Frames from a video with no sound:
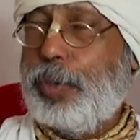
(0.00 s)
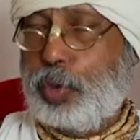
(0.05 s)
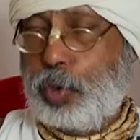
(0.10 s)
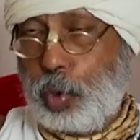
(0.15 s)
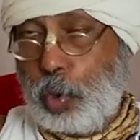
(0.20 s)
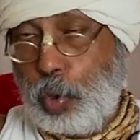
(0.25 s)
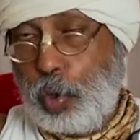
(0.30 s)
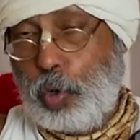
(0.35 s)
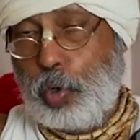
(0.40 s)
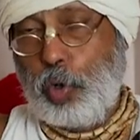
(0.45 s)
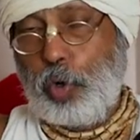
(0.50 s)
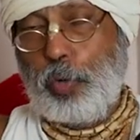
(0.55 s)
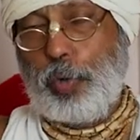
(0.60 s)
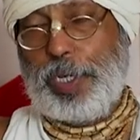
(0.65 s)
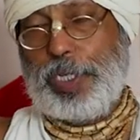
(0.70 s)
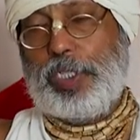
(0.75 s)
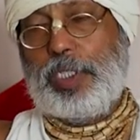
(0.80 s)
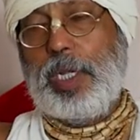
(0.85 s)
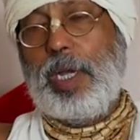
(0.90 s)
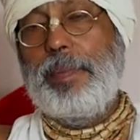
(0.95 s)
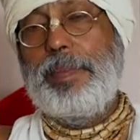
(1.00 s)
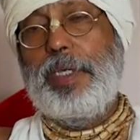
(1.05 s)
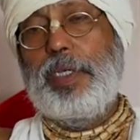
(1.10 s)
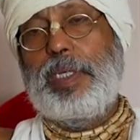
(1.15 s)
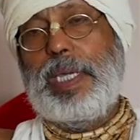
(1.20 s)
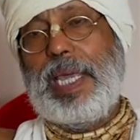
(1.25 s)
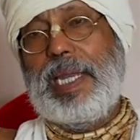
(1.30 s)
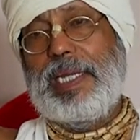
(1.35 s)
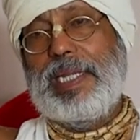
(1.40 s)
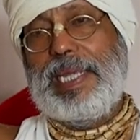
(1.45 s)
through Guru Vaishnava you
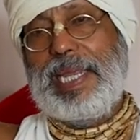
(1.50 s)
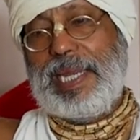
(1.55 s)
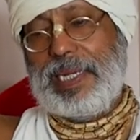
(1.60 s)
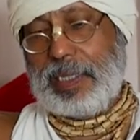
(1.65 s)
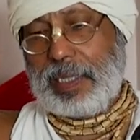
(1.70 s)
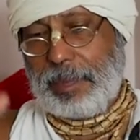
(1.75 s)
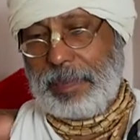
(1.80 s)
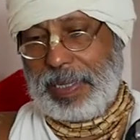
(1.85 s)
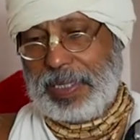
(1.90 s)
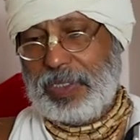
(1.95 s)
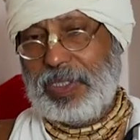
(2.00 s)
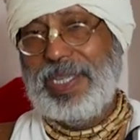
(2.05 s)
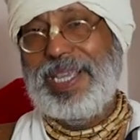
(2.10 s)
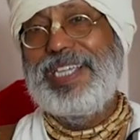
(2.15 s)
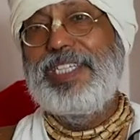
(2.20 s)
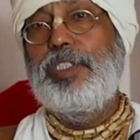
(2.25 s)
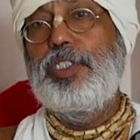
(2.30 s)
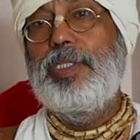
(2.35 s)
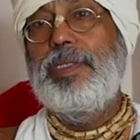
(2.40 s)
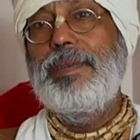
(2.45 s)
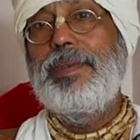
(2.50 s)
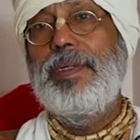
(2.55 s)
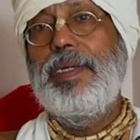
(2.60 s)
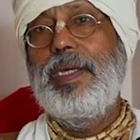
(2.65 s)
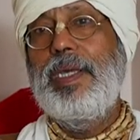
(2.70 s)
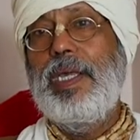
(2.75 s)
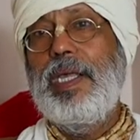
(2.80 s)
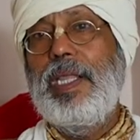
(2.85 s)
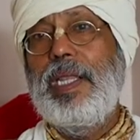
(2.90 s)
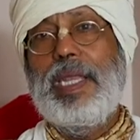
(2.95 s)
can get the message.
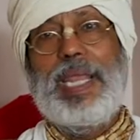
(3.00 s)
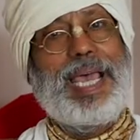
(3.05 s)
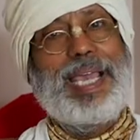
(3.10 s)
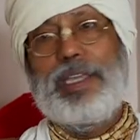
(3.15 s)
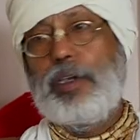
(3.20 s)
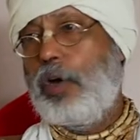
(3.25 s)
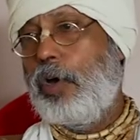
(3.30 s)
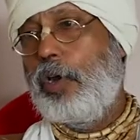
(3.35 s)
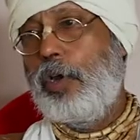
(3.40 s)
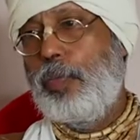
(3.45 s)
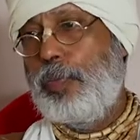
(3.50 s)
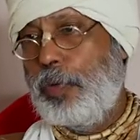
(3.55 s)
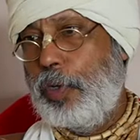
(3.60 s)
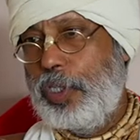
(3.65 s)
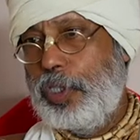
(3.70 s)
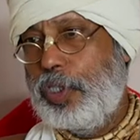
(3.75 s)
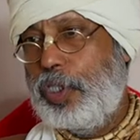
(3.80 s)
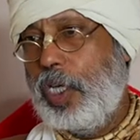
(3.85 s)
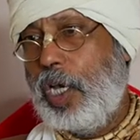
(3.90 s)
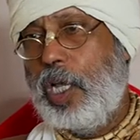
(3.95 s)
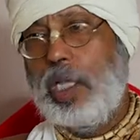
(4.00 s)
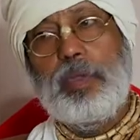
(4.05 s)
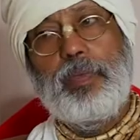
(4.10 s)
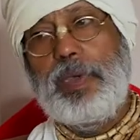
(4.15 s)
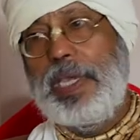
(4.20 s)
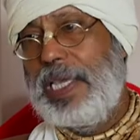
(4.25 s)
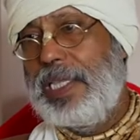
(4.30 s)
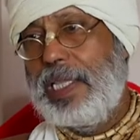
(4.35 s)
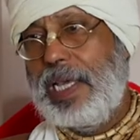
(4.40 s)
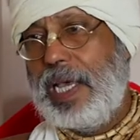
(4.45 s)
Like all Upanishads,
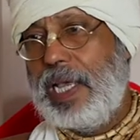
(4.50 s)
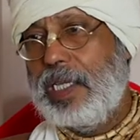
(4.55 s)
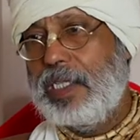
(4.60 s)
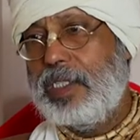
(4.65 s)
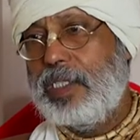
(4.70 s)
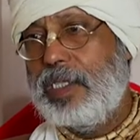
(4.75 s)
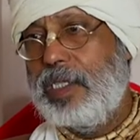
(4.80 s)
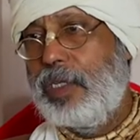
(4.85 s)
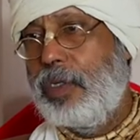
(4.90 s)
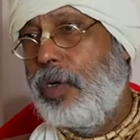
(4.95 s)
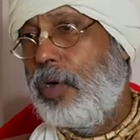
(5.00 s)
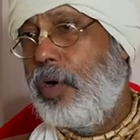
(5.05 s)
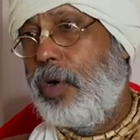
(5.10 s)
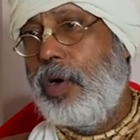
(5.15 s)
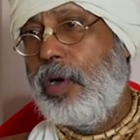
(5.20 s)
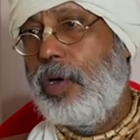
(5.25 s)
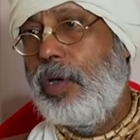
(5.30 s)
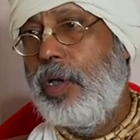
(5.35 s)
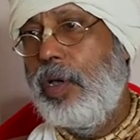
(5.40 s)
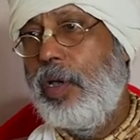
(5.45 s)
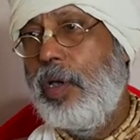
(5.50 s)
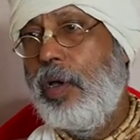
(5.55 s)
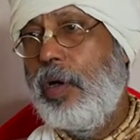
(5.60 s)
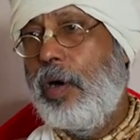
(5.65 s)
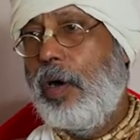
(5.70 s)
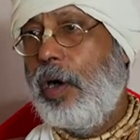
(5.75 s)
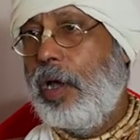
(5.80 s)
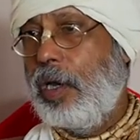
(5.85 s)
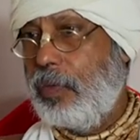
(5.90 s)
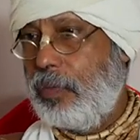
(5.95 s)
Vedas, you know,
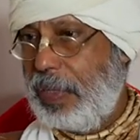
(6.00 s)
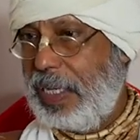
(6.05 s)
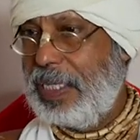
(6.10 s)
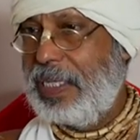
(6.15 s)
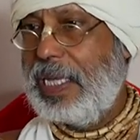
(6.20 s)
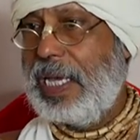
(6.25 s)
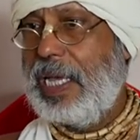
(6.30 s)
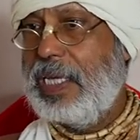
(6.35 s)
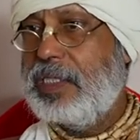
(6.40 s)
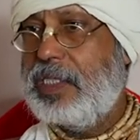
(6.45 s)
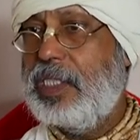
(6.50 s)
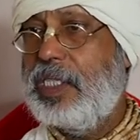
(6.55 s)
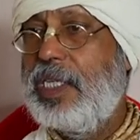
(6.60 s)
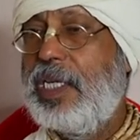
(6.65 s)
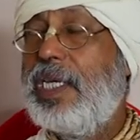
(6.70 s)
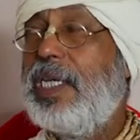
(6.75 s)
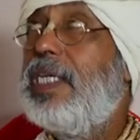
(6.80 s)
all Vedas